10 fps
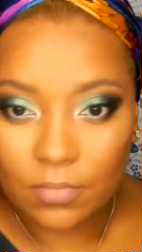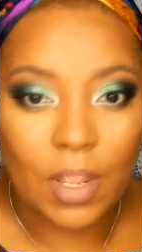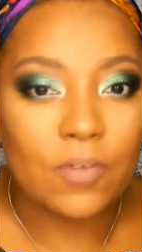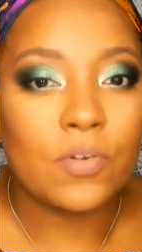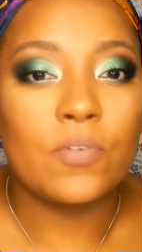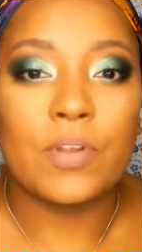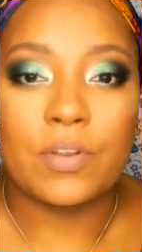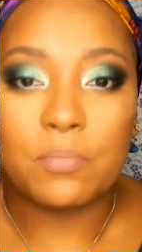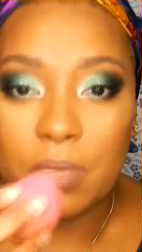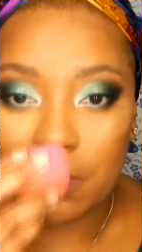I feel
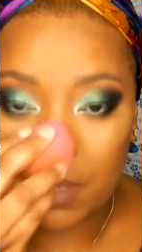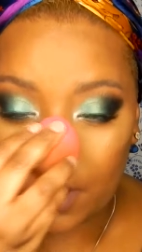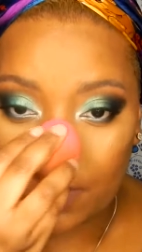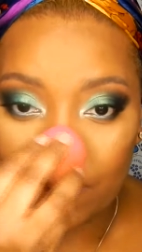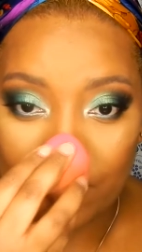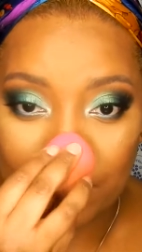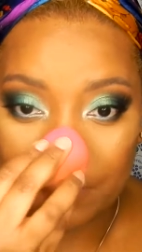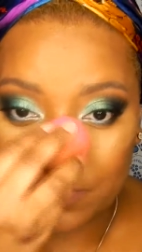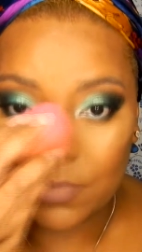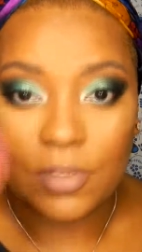very Mimi
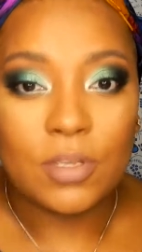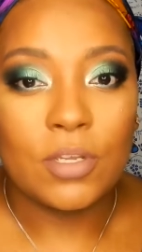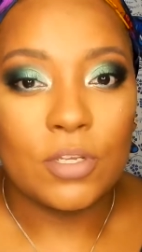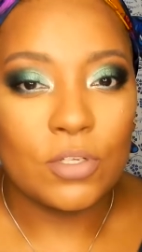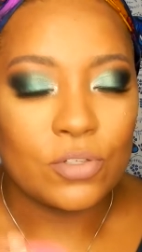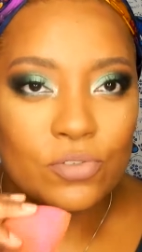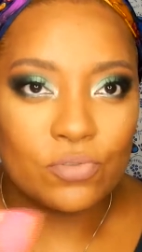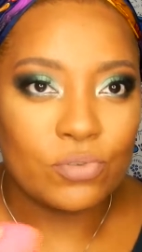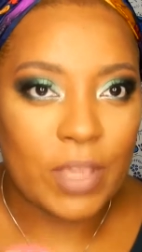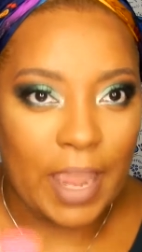from
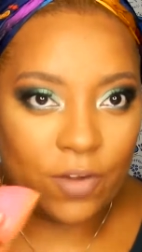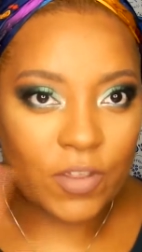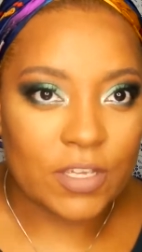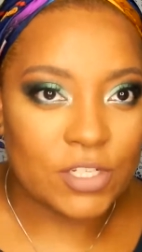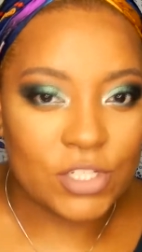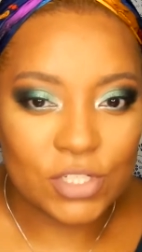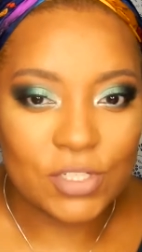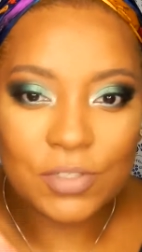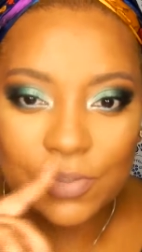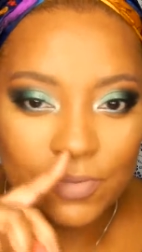Drew Carey-ish
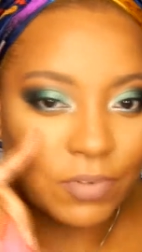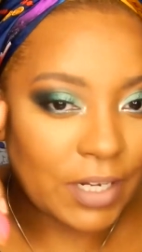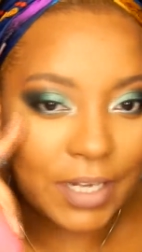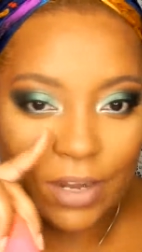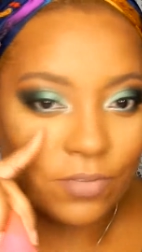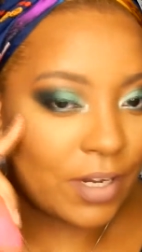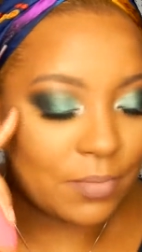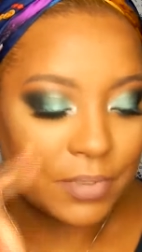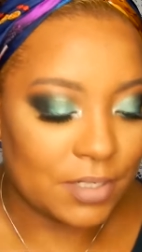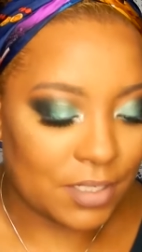right now, right
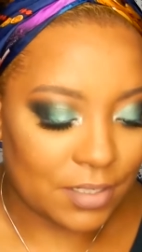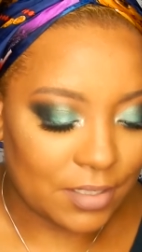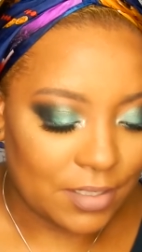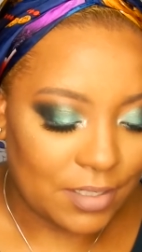up under here.